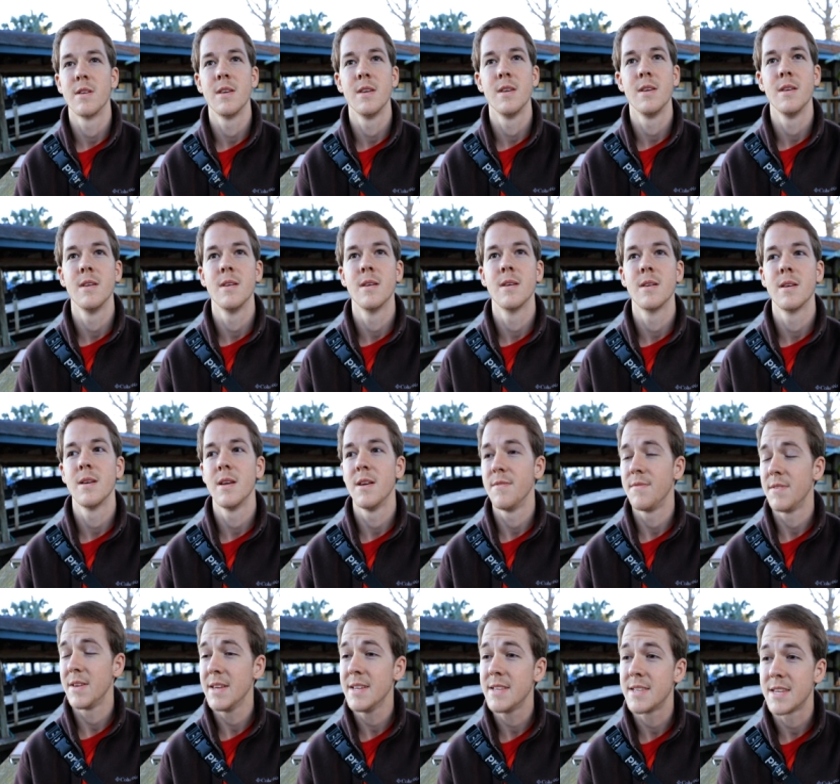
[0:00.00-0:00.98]
he,
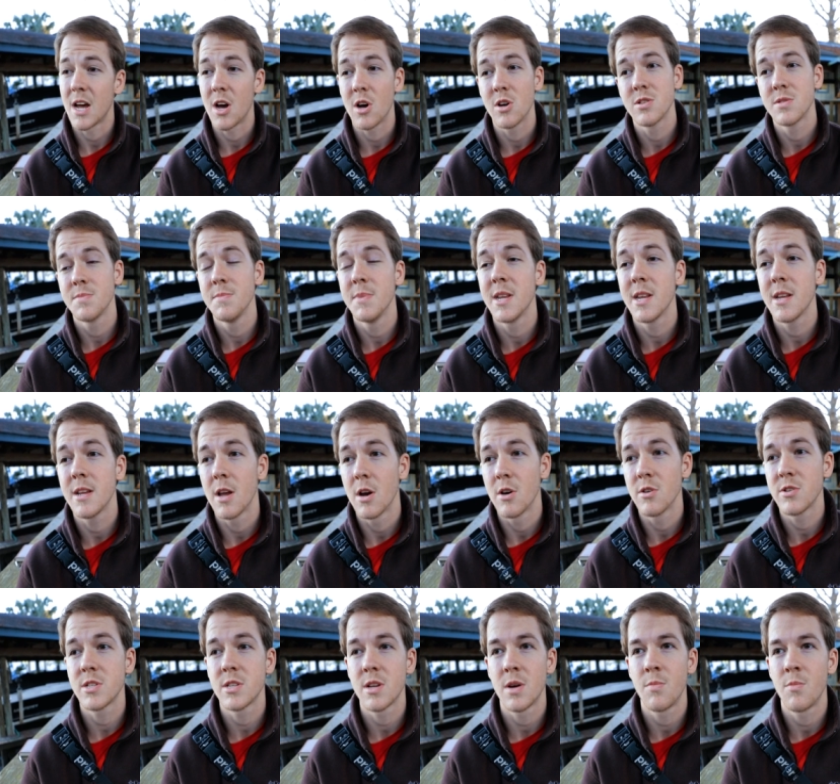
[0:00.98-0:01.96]
if he tells me to
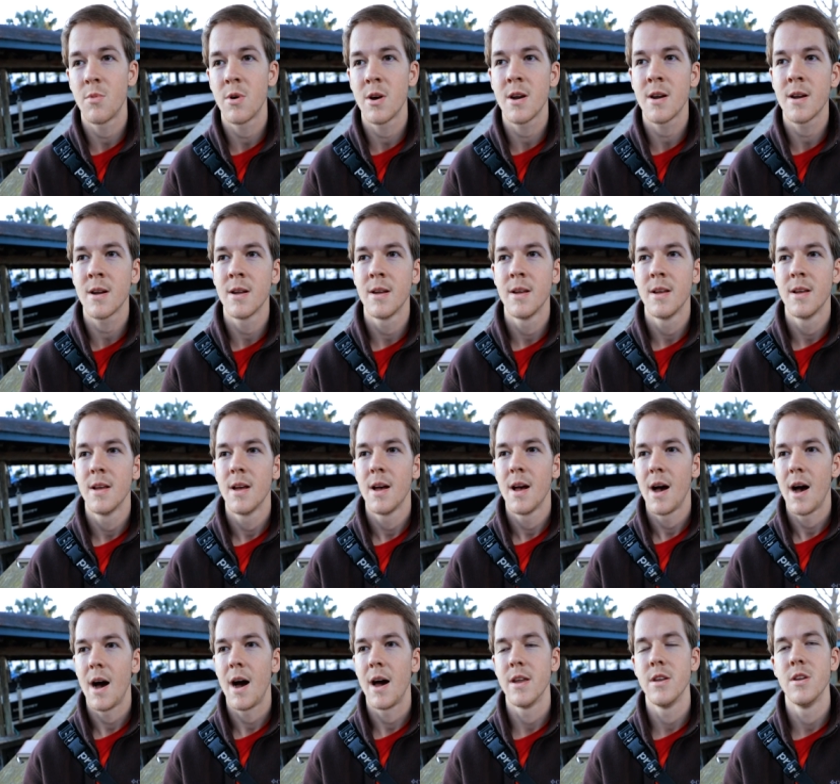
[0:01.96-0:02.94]
go somewhere,
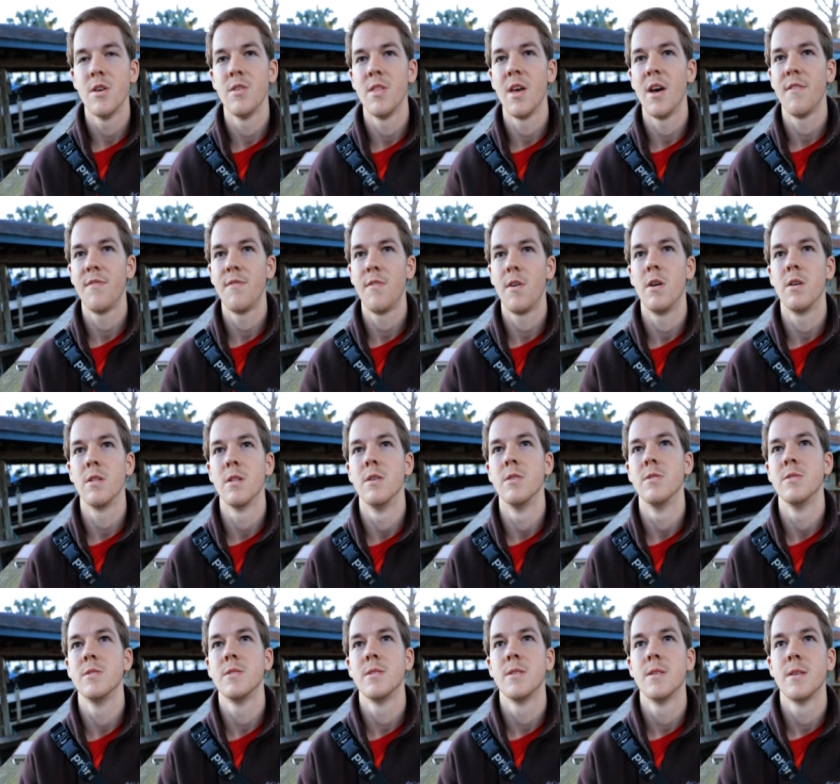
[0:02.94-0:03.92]
I know that
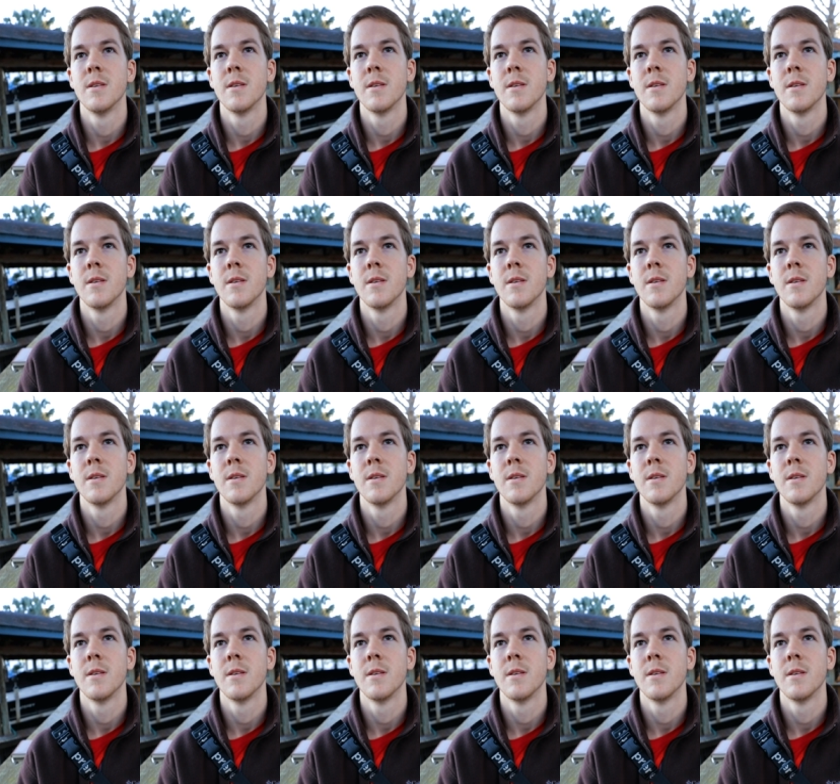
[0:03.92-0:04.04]
follows.